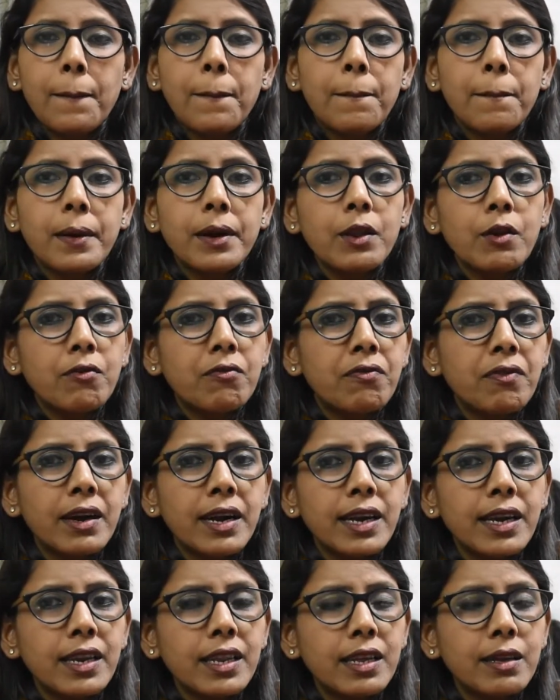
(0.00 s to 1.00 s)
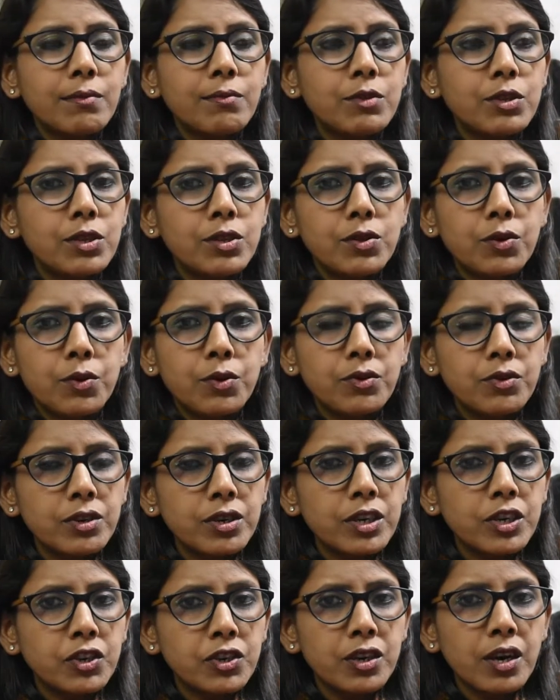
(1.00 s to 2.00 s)
but you find them so
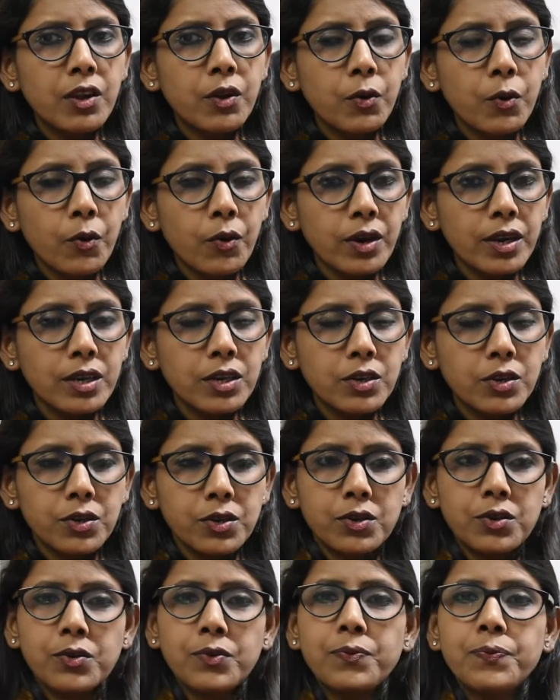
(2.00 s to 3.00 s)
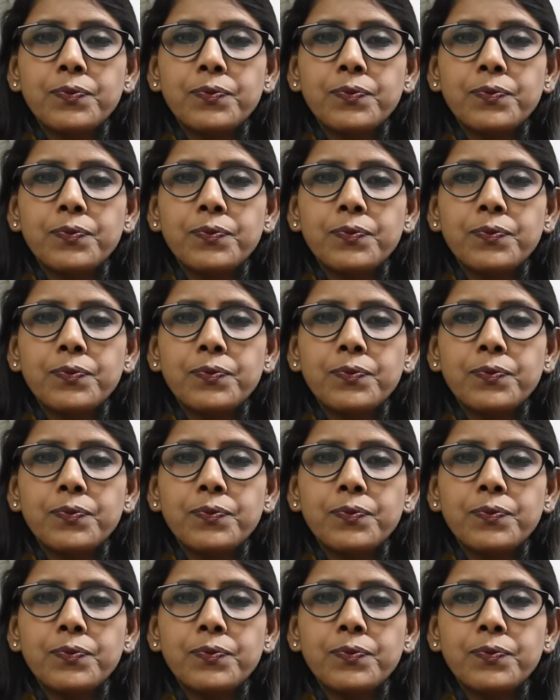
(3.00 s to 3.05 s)
traditionally oriented.